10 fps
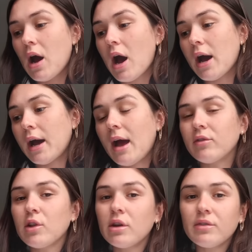I have
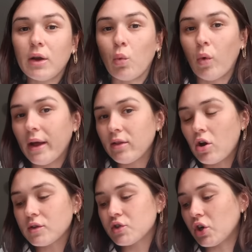a lot of like white
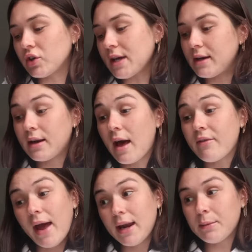long skirts. I didn't
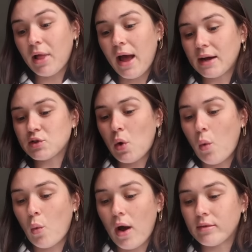have any black,
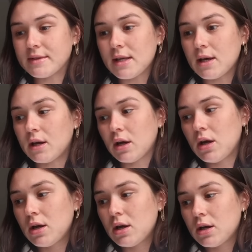so I was like,
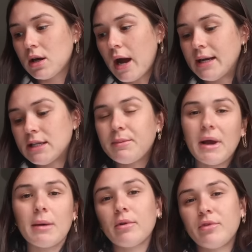I need to
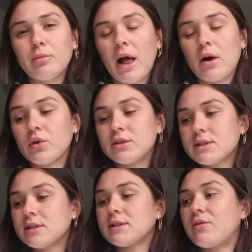pick up a few black
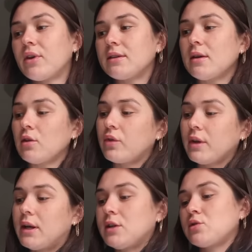ones because I feel like they look
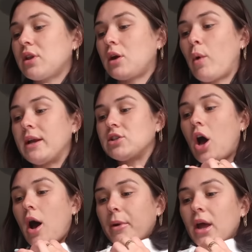really nice with like white
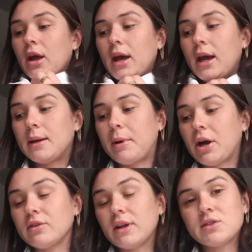top and a
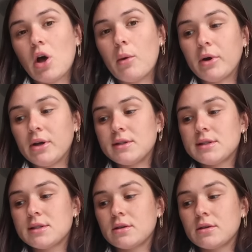pair of like
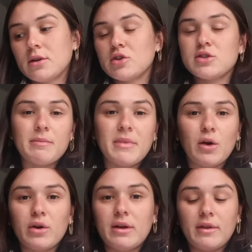sambas or something,
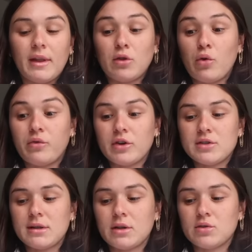or even like
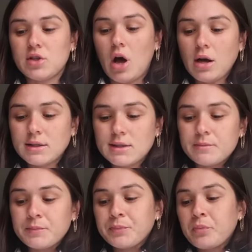loafers and little socks.
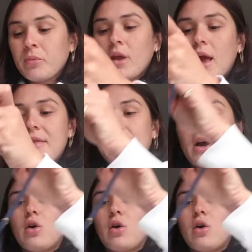And then I